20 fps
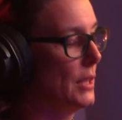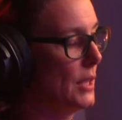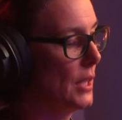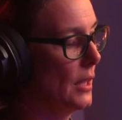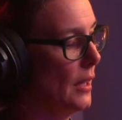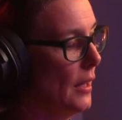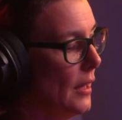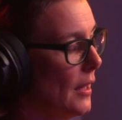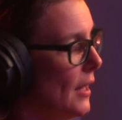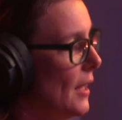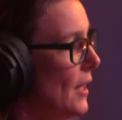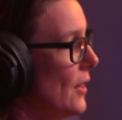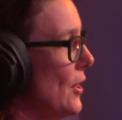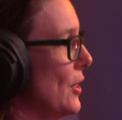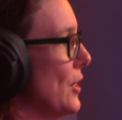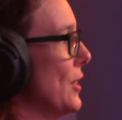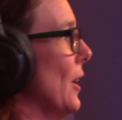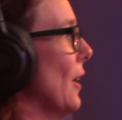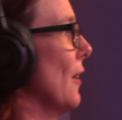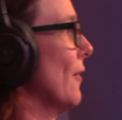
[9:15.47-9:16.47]
to the
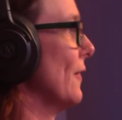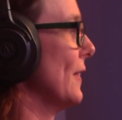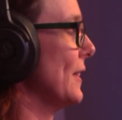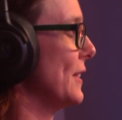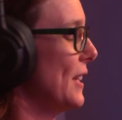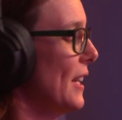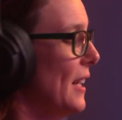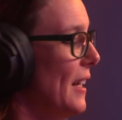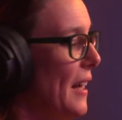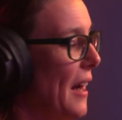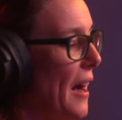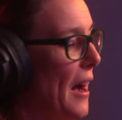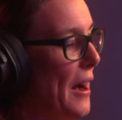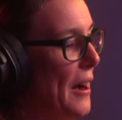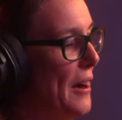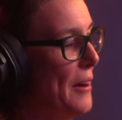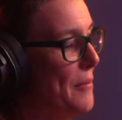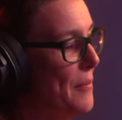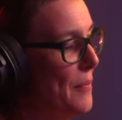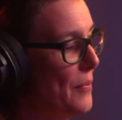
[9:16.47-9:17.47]
surface.
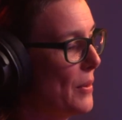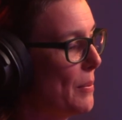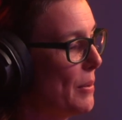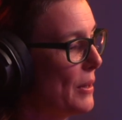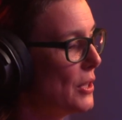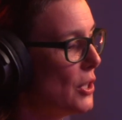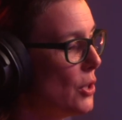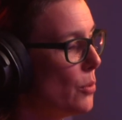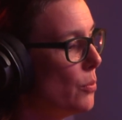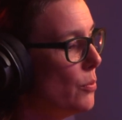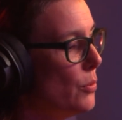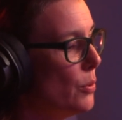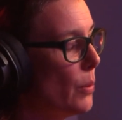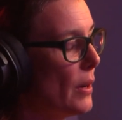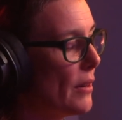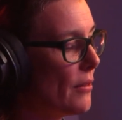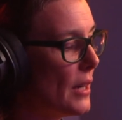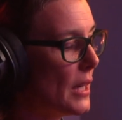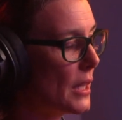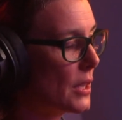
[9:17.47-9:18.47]
But
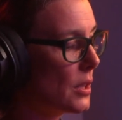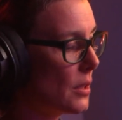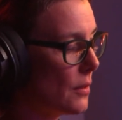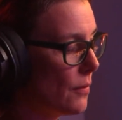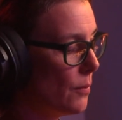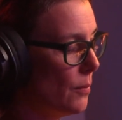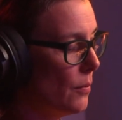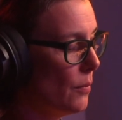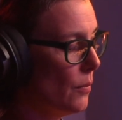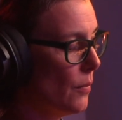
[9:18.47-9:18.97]
we're really sort of